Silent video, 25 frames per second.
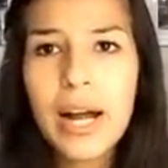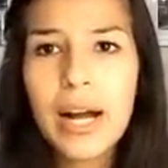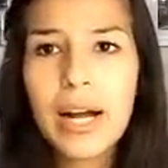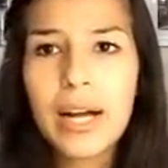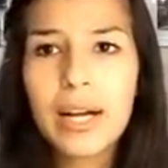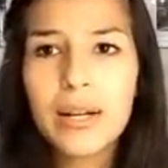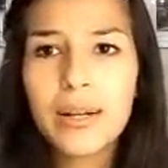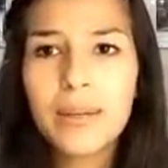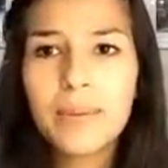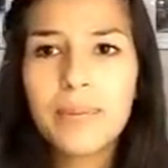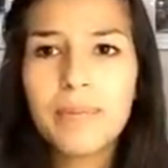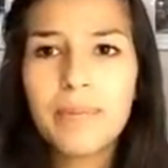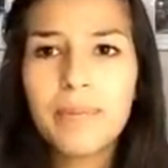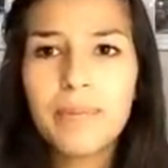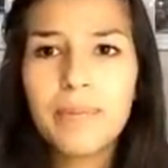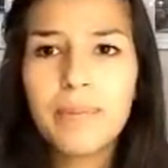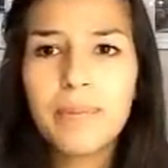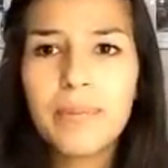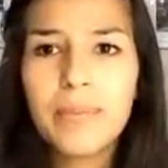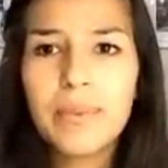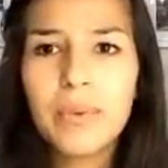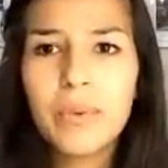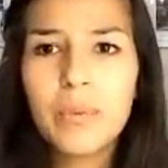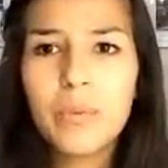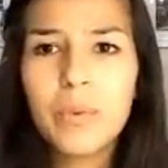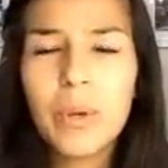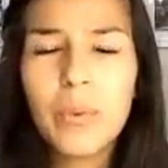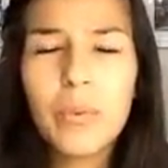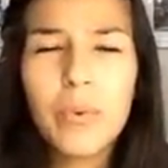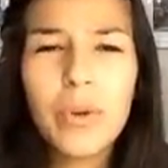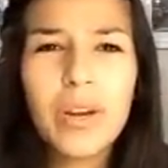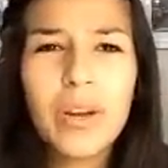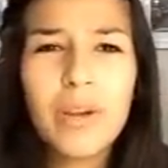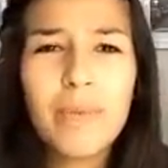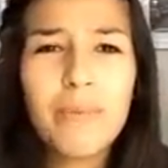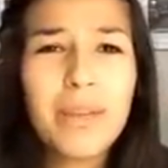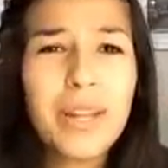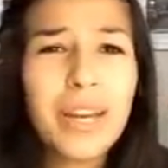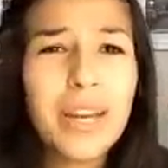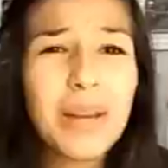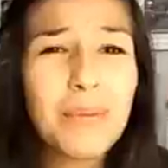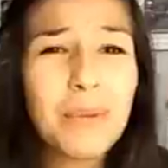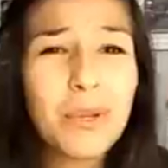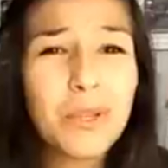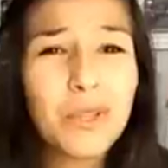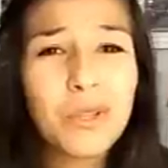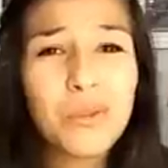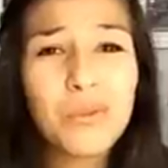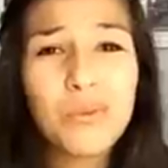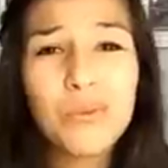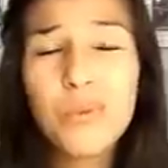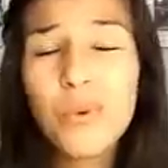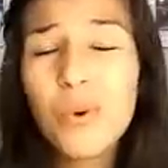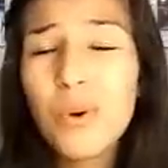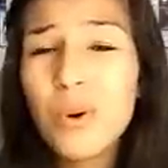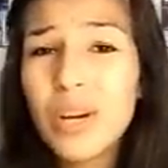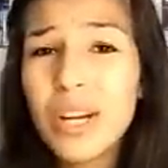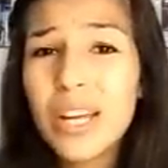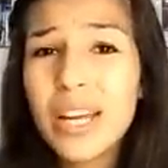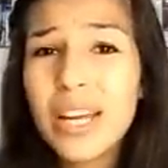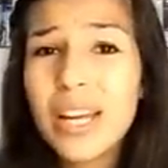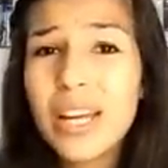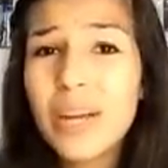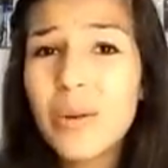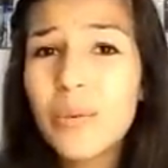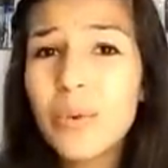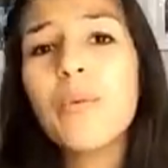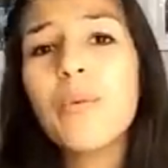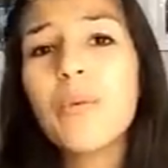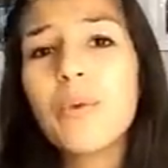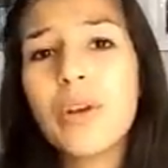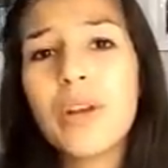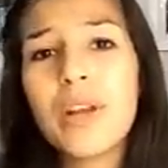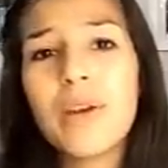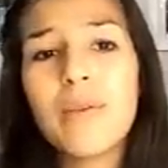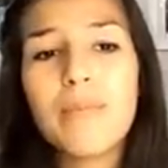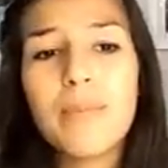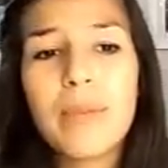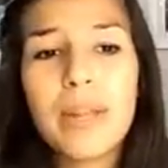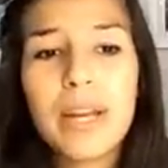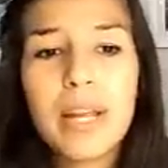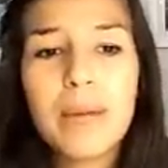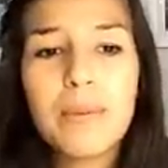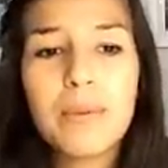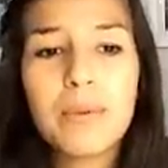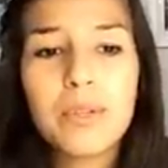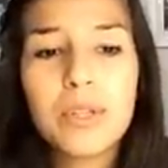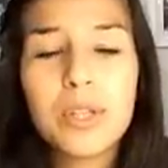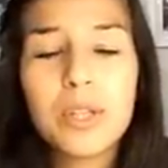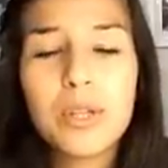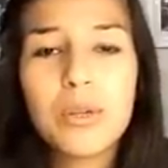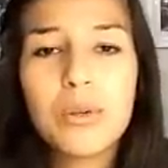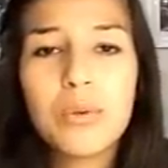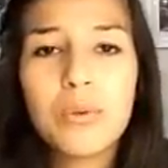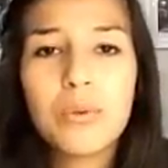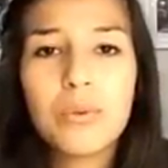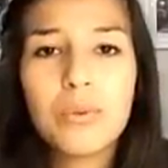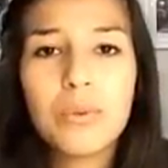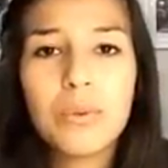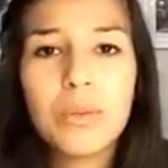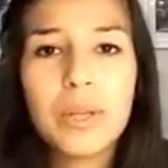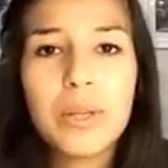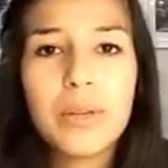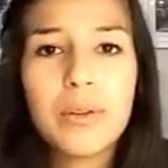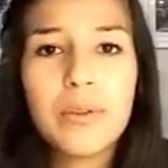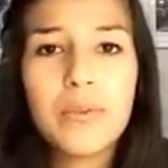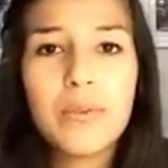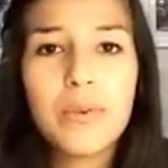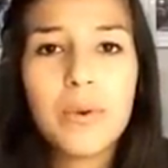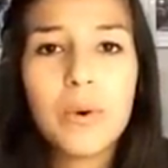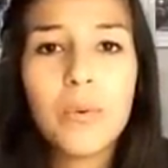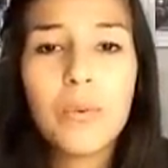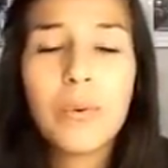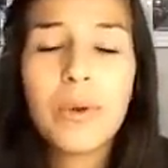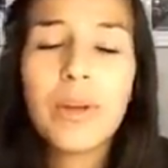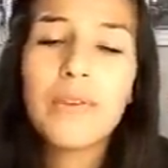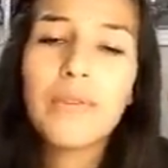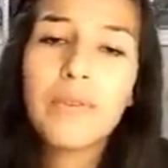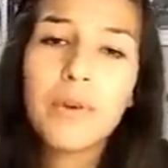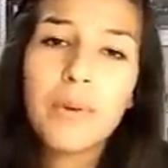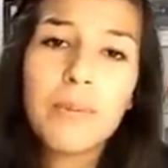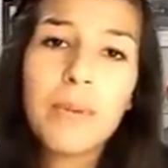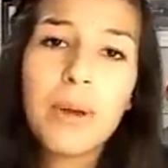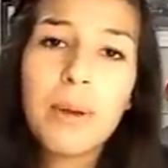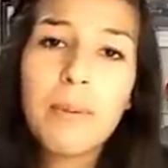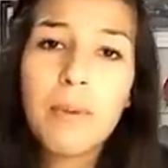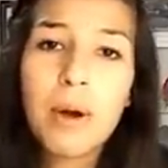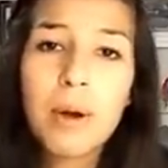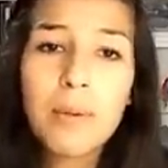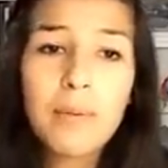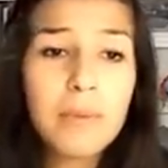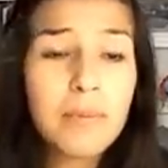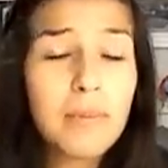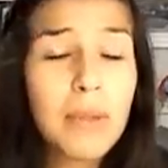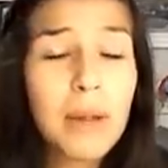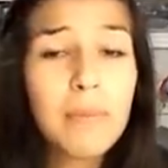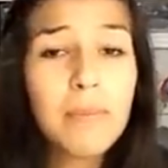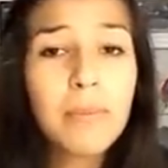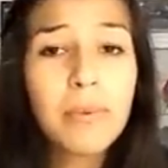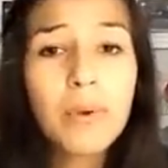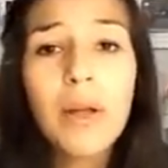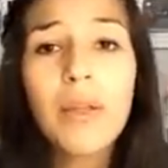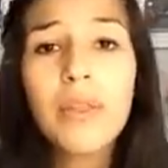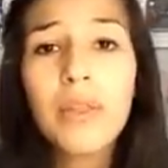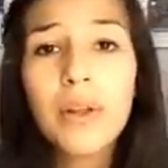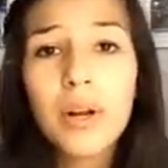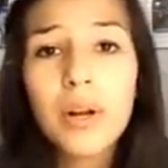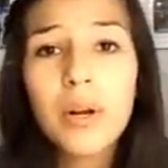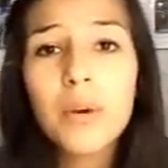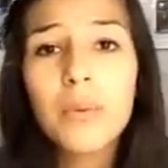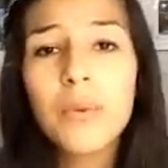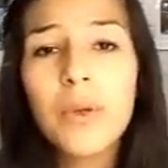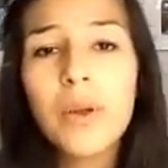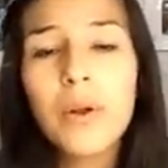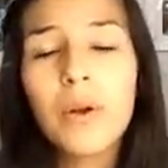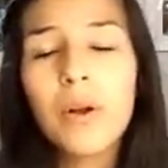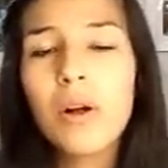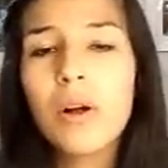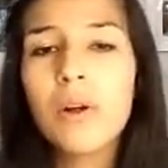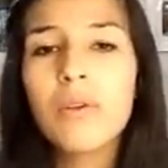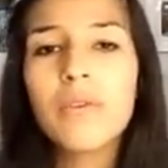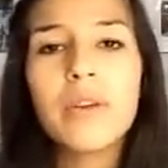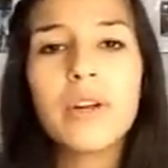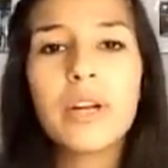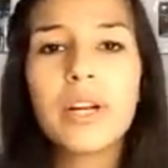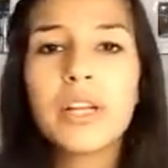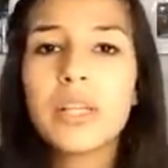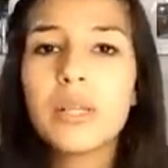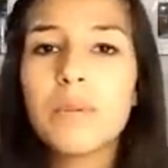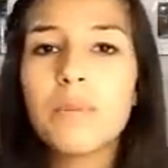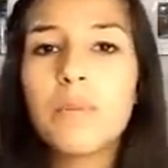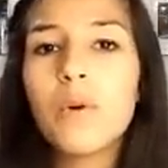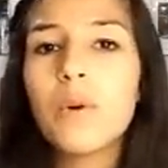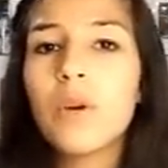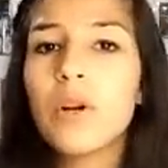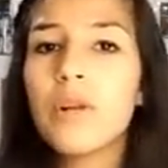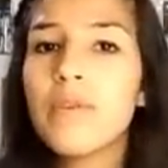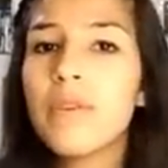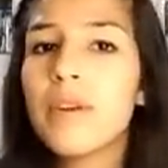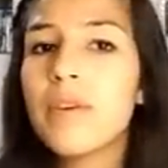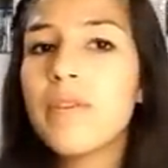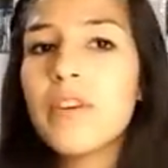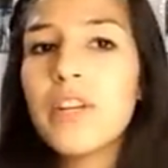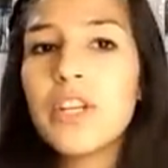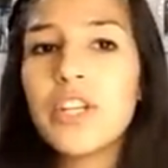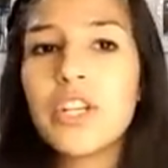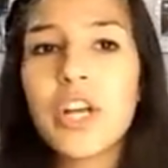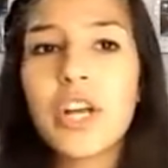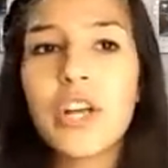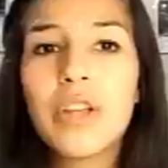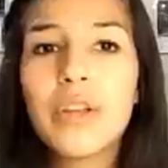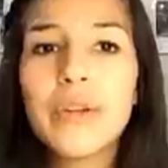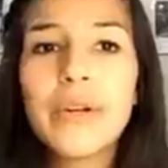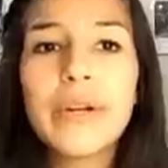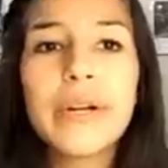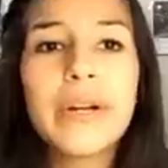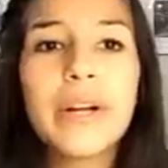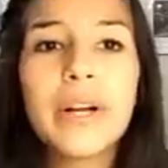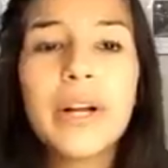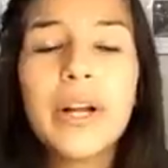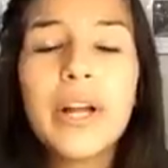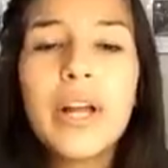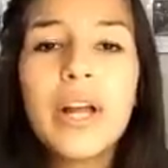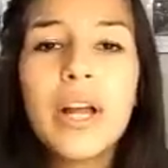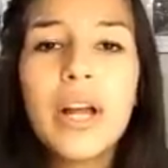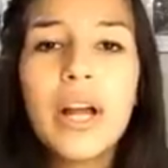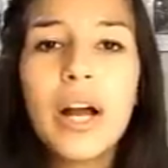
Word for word: Um, we wouldn't have been able to afford it. I wouldn't have been able to live away from my mom and my brother. We are all very supportive of each other.